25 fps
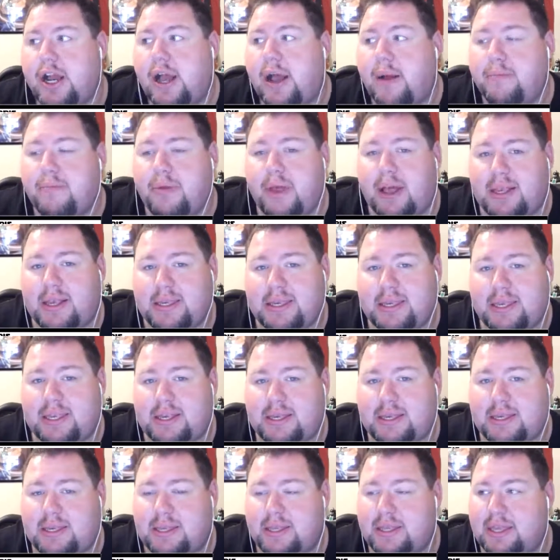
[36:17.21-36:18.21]
Plus
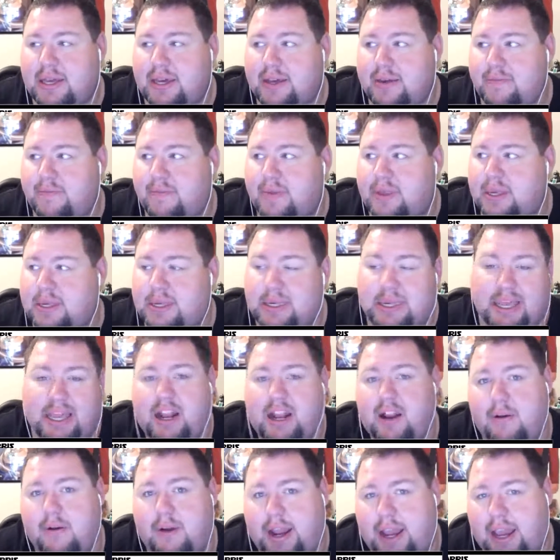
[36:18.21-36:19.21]
the
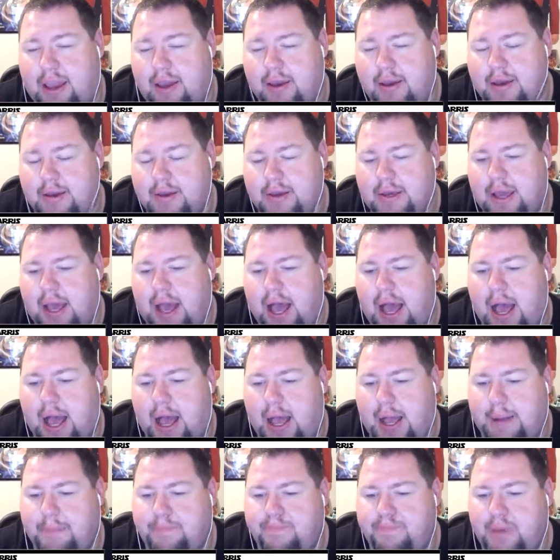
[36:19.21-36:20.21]
scenery,
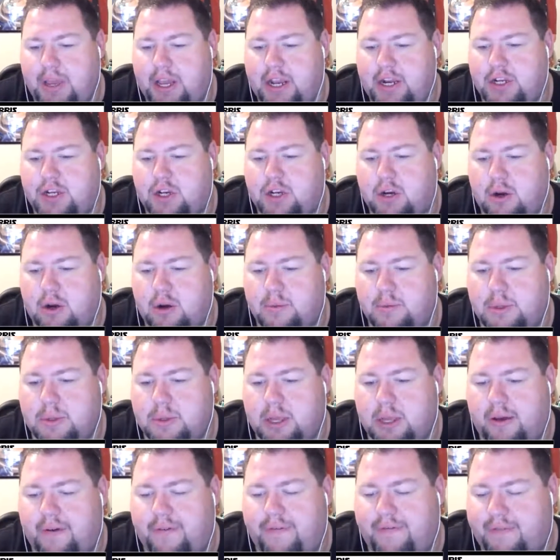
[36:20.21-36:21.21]
in terms
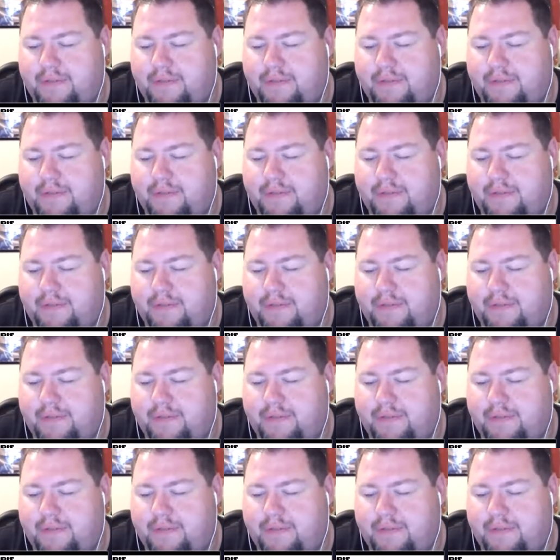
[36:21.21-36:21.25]
of